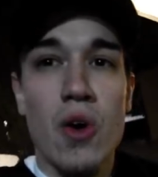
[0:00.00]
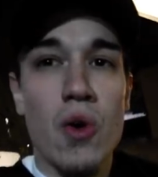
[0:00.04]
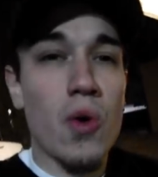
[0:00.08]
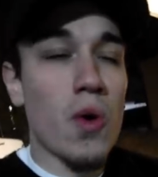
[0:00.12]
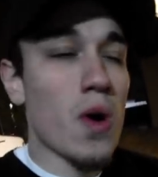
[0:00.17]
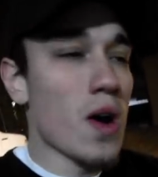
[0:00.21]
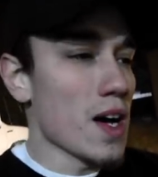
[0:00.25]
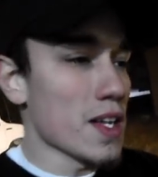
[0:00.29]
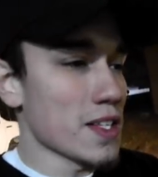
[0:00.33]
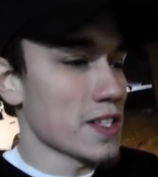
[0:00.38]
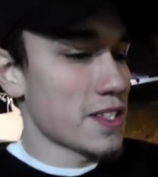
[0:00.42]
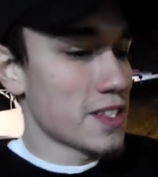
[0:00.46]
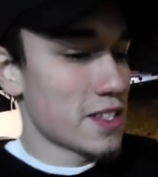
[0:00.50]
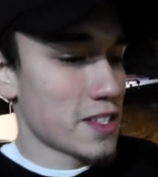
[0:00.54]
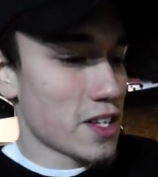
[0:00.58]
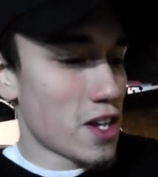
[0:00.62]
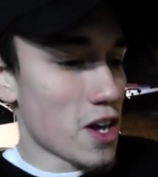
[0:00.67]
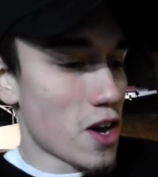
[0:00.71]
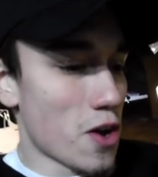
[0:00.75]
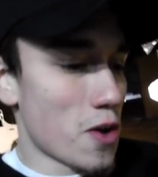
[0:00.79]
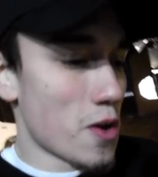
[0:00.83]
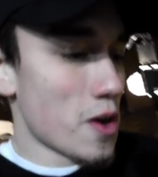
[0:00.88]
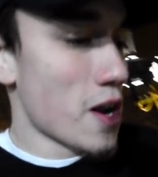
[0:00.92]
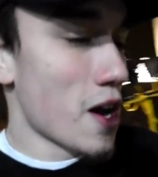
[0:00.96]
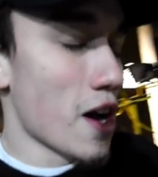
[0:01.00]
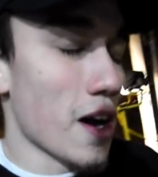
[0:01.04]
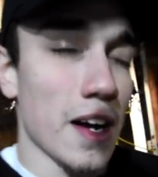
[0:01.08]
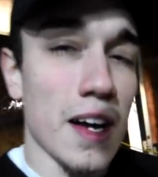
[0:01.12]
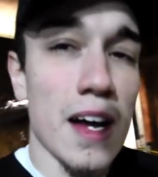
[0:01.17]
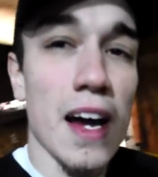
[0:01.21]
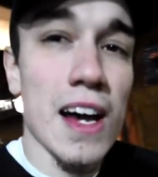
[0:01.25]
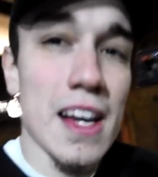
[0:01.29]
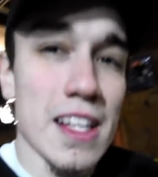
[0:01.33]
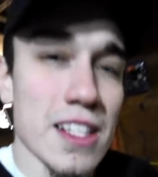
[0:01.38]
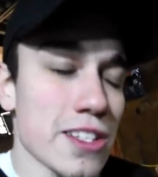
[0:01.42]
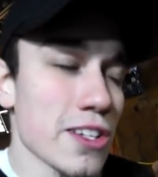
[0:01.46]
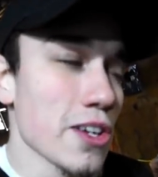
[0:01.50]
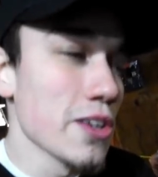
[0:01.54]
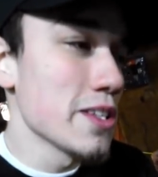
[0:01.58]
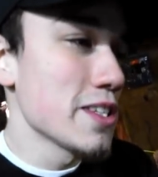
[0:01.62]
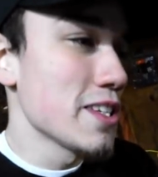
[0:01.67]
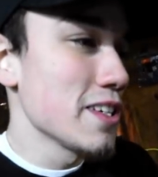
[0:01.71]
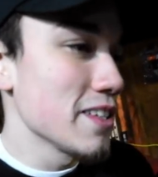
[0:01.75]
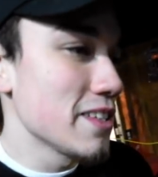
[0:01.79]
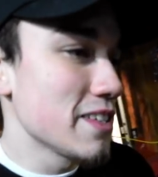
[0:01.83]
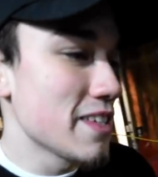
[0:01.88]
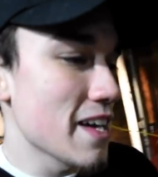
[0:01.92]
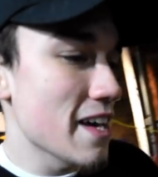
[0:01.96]
What's going on, guys? So
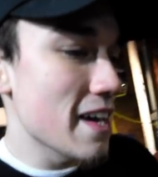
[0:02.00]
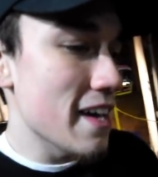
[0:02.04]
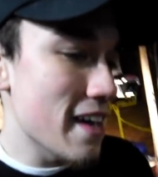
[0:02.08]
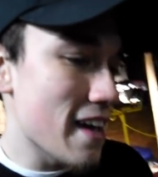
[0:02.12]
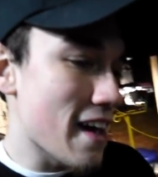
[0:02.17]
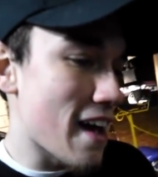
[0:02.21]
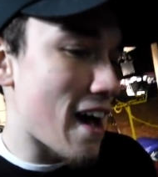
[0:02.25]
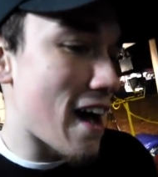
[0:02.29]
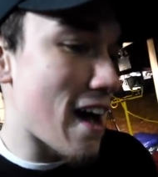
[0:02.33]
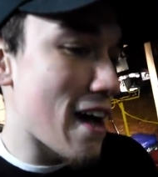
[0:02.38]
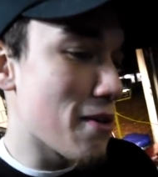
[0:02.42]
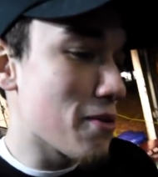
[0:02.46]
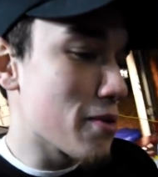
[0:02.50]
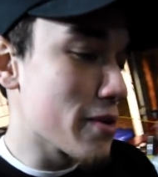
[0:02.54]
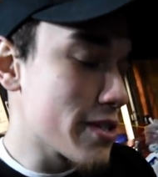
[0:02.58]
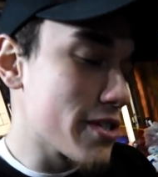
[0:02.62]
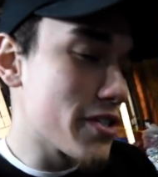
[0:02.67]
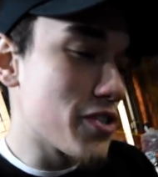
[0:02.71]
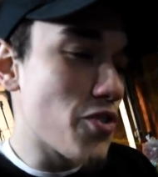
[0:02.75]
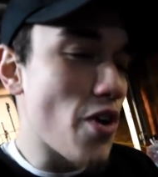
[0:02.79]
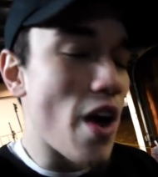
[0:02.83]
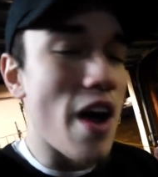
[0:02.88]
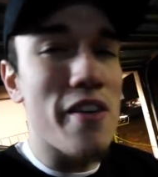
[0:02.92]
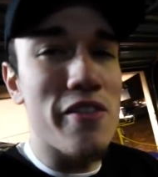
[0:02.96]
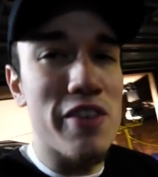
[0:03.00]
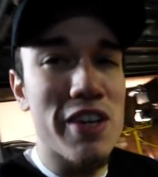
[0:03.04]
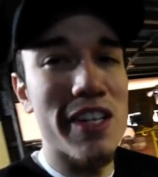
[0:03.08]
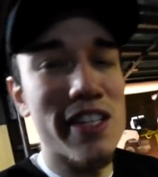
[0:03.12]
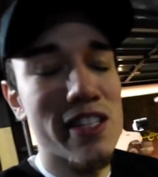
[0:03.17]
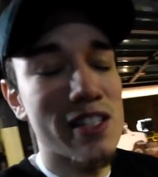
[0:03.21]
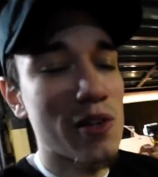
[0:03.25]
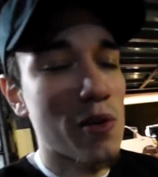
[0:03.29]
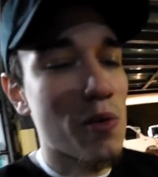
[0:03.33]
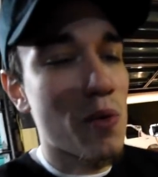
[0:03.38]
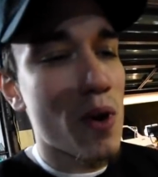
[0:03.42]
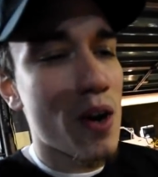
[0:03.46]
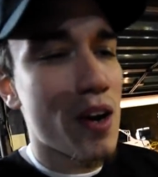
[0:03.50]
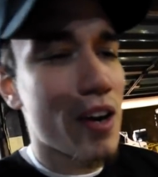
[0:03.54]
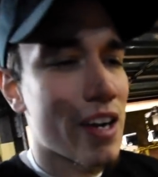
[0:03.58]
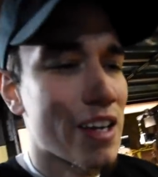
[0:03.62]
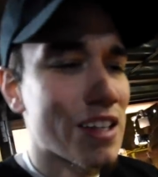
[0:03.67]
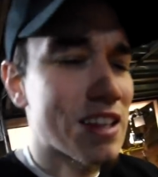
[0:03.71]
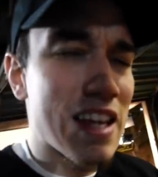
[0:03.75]
today I was driving into work,